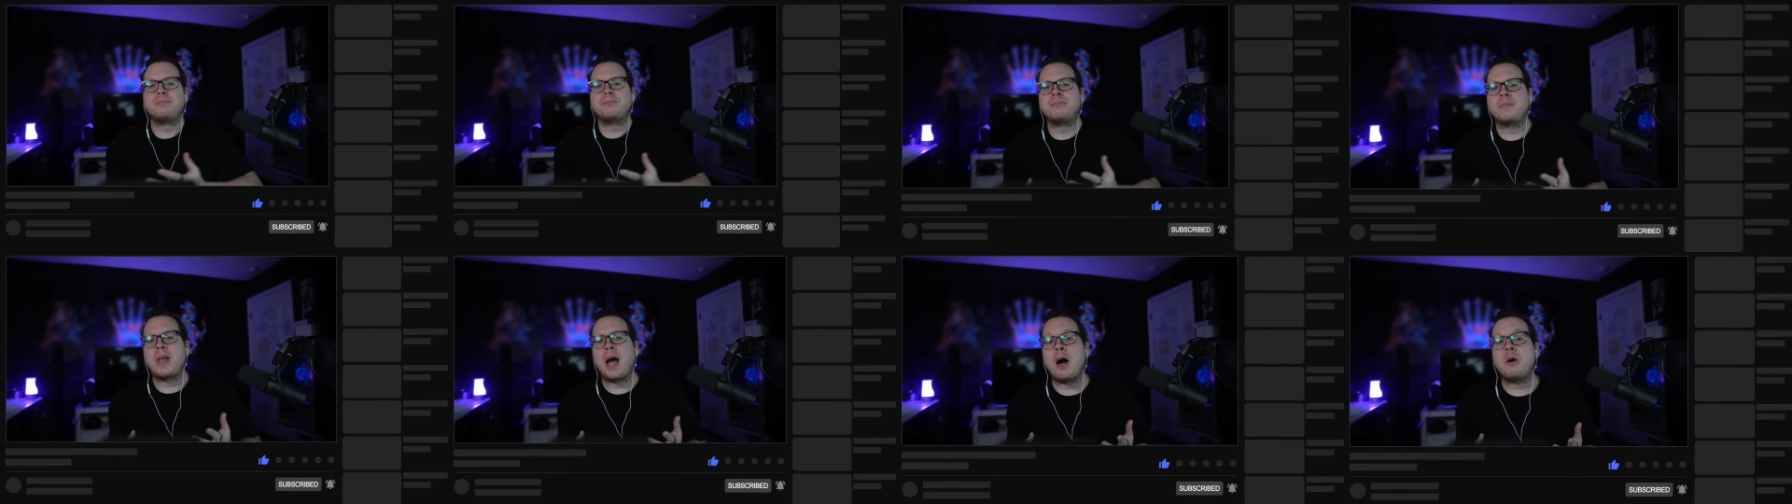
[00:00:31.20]

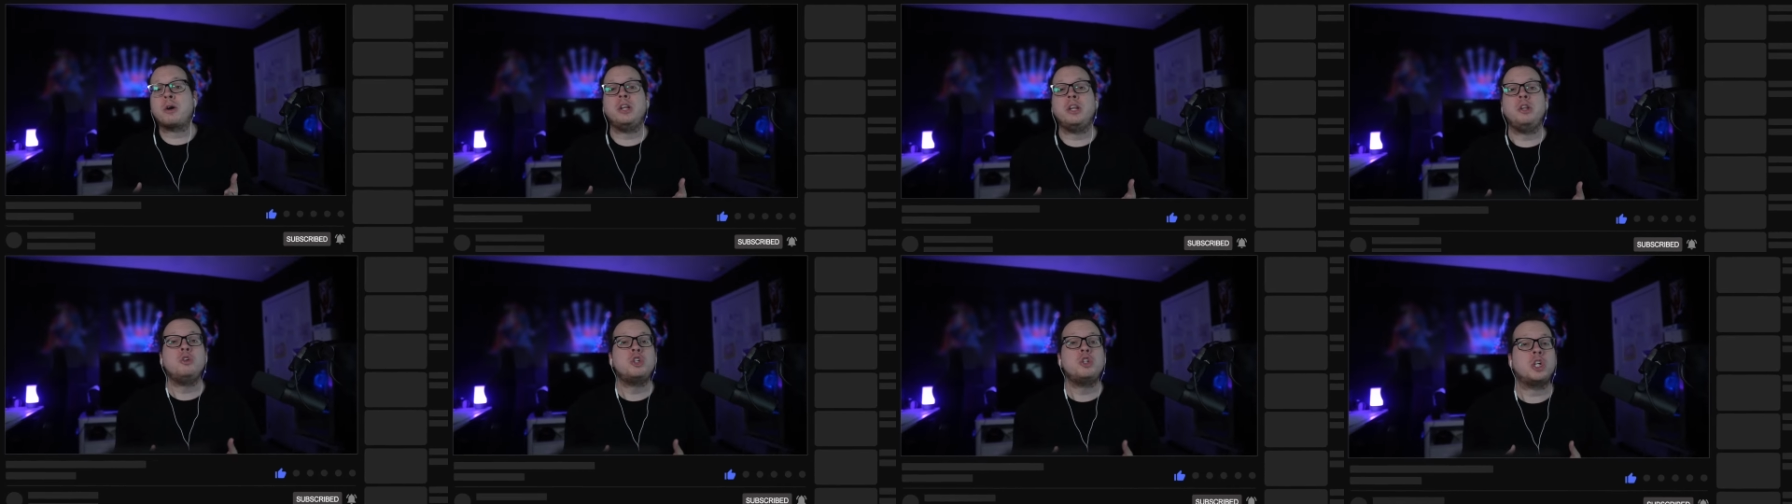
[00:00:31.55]
how
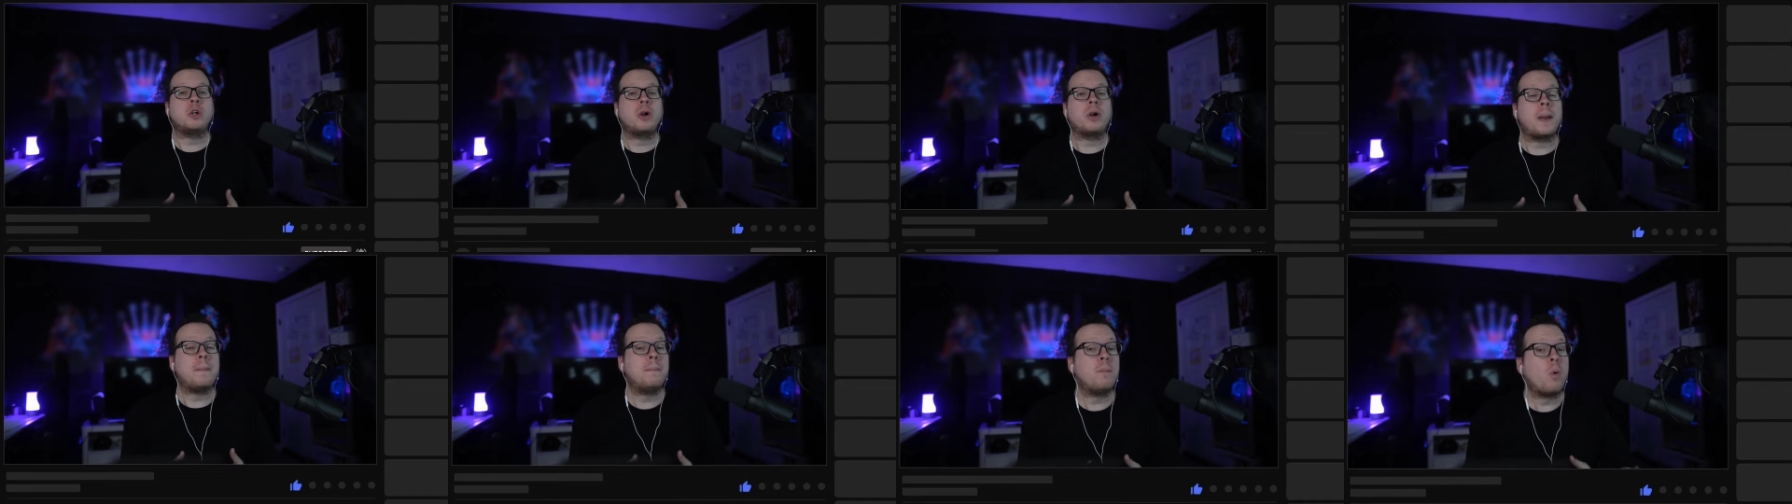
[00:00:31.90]
can you
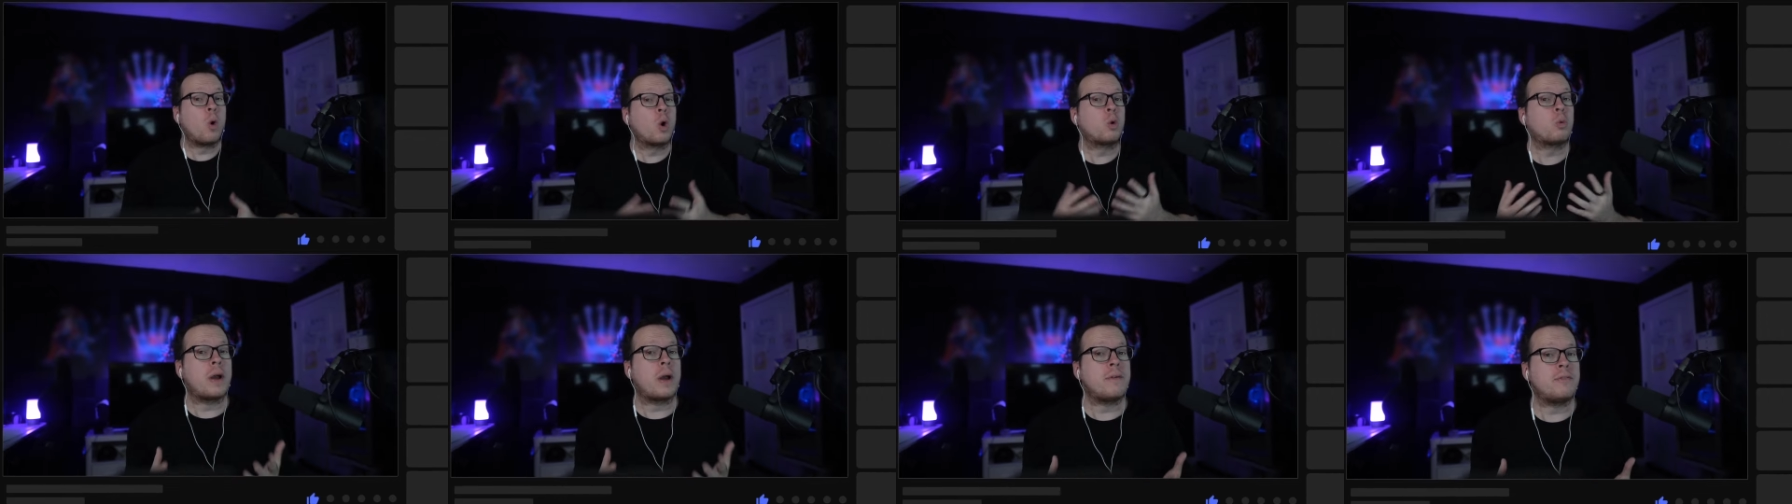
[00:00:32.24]
generate
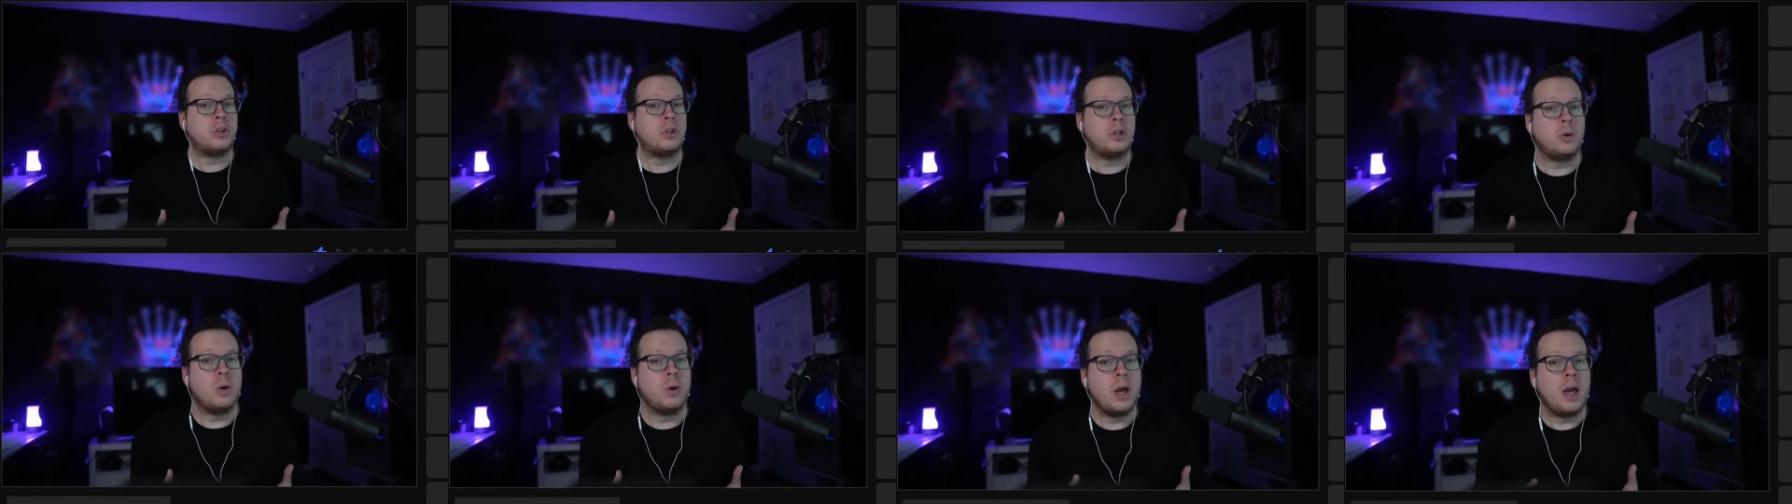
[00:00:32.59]
more
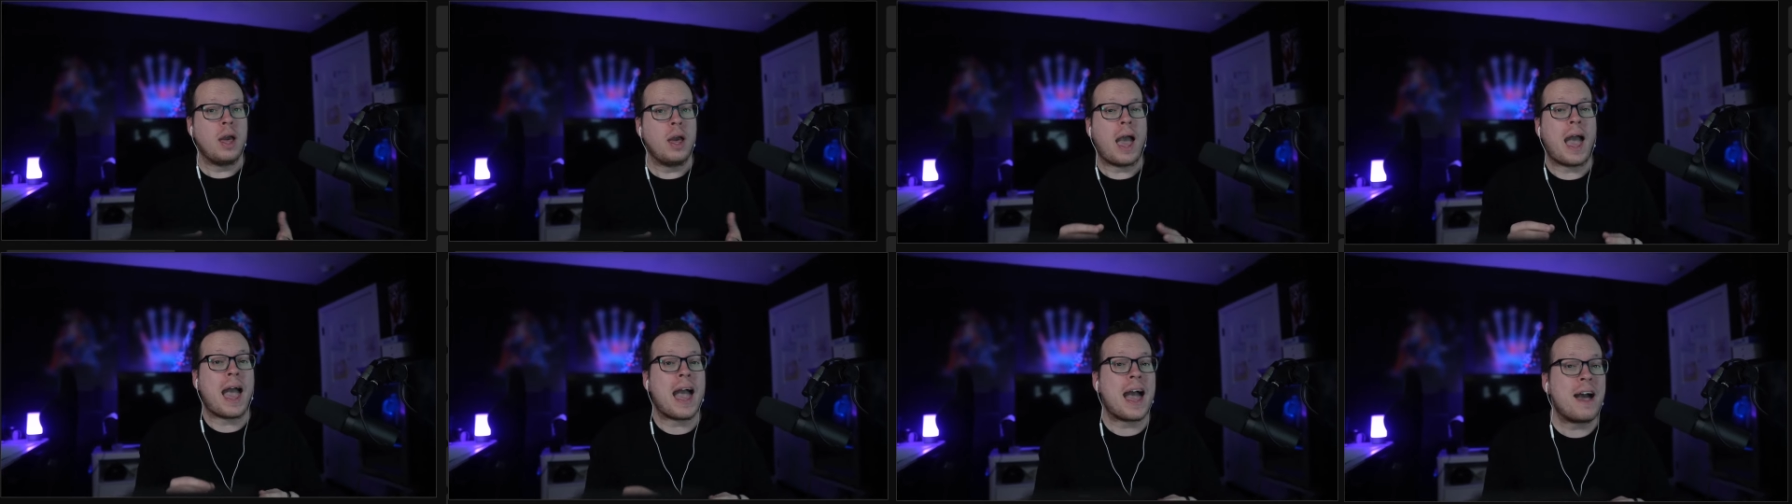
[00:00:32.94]
revenue
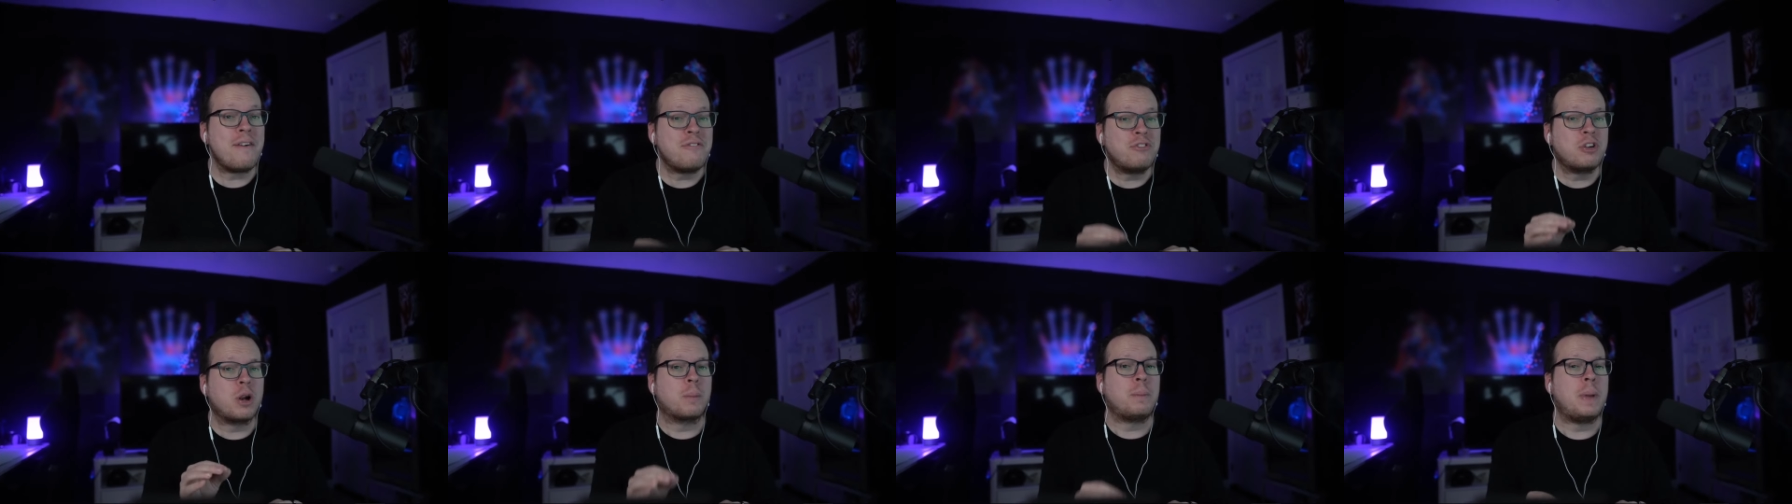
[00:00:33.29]
after